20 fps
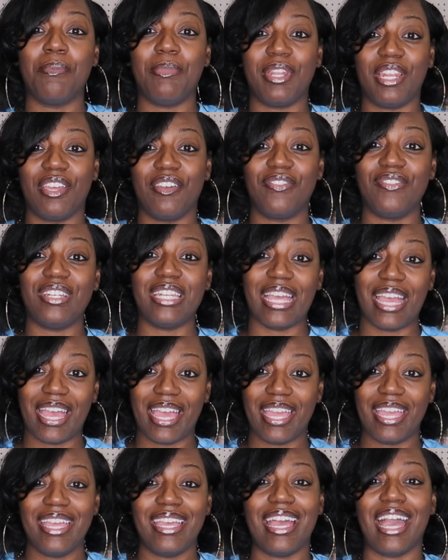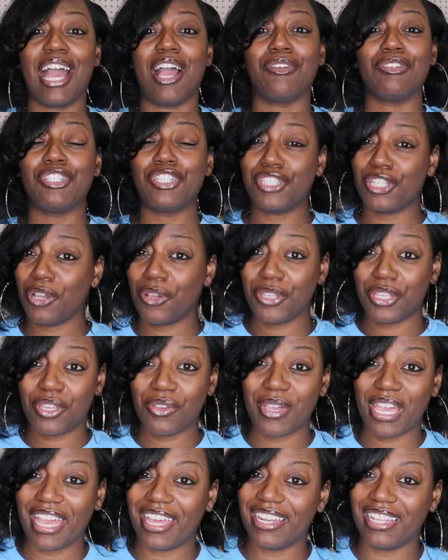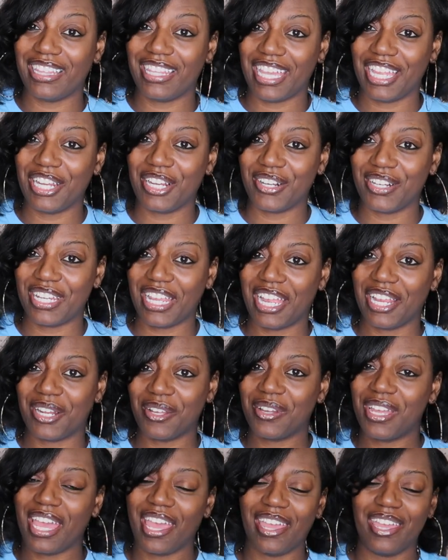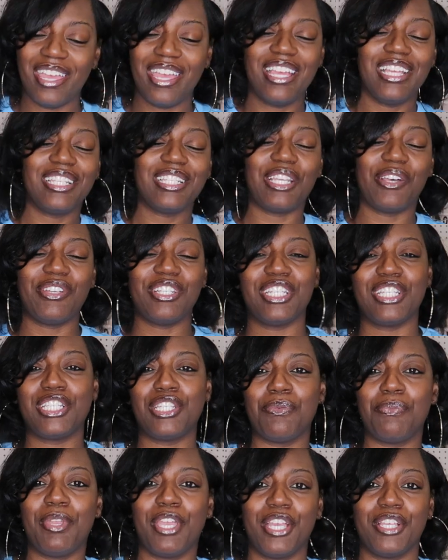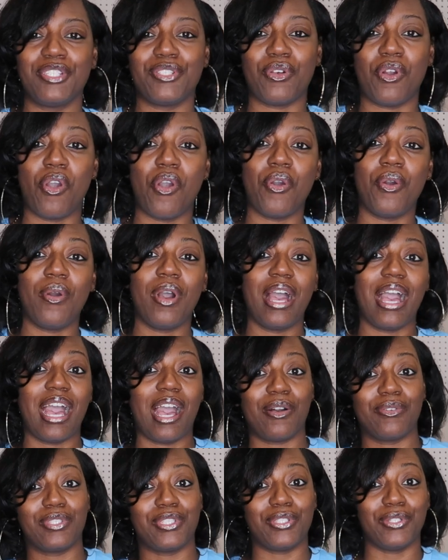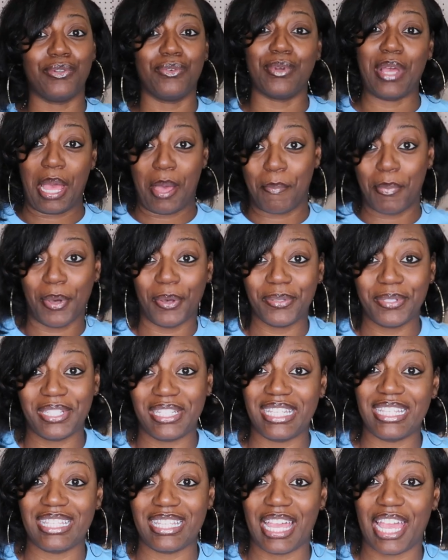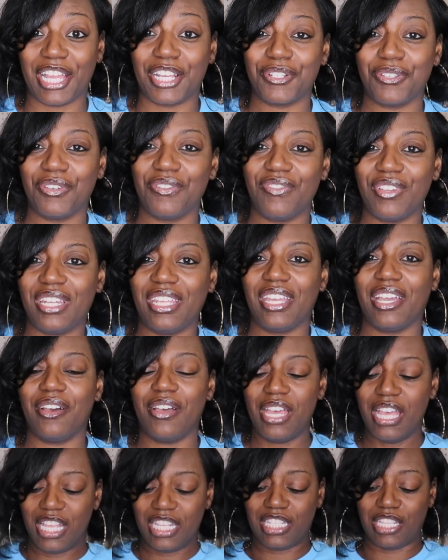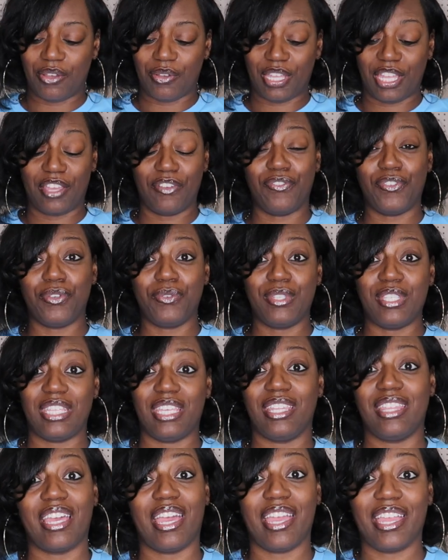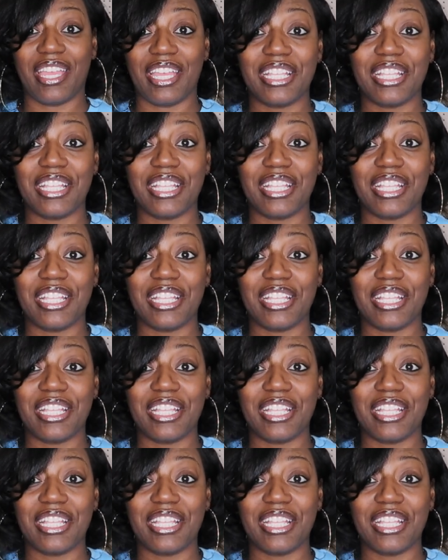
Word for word: but if not I'll show you at a later date, okay? So it just depends on how soon I post this actual video. So if you see that